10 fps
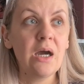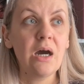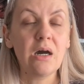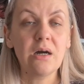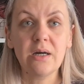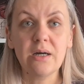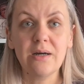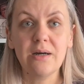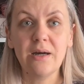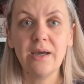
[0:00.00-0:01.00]
I
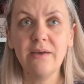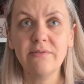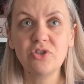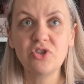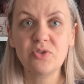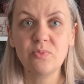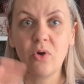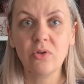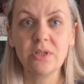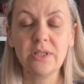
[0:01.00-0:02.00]
have a
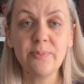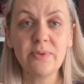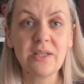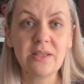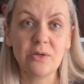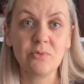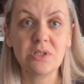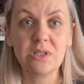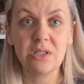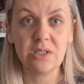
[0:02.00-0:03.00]
small clip that I
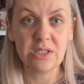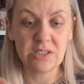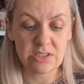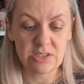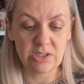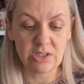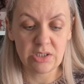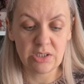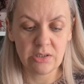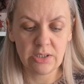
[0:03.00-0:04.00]
will
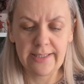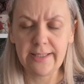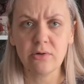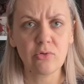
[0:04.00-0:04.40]
insert here,